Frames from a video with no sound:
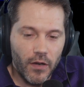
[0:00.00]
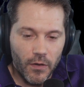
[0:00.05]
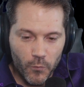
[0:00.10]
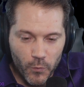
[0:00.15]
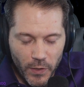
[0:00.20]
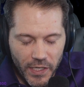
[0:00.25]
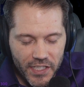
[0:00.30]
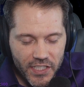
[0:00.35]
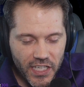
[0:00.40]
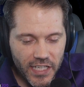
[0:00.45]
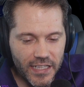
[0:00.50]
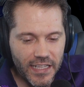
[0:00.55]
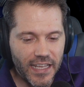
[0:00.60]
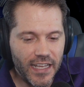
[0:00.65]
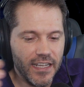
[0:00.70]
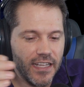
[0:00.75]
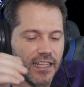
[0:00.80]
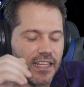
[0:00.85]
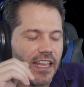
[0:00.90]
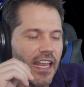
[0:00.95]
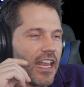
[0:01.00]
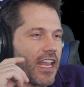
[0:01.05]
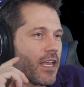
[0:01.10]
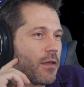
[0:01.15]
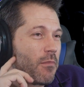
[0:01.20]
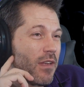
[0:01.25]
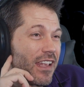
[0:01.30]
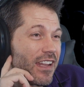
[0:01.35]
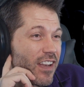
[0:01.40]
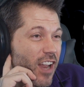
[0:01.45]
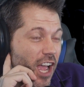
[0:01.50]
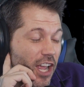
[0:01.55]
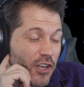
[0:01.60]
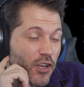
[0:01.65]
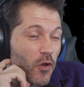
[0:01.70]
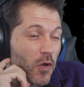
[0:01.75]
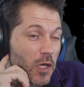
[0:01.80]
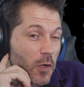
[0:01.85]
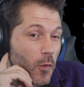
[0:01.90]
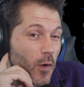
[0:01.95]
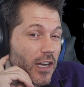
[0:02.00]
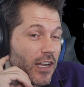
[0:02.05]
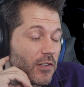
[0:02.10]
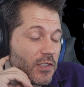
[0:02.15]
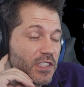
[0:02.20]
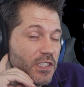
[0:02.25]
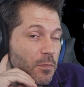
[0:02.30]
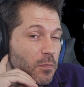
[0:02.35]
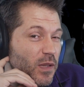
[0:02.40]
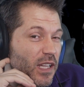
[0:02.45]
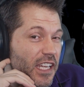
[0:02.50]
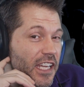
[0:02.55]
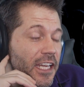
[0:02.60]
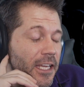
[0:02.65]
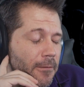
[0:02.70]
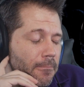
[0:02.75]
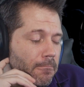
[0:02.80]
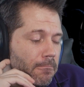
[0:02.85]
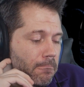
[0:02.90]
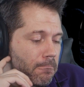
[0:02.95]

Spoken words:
reaching the end of the game and not knowing what else to play,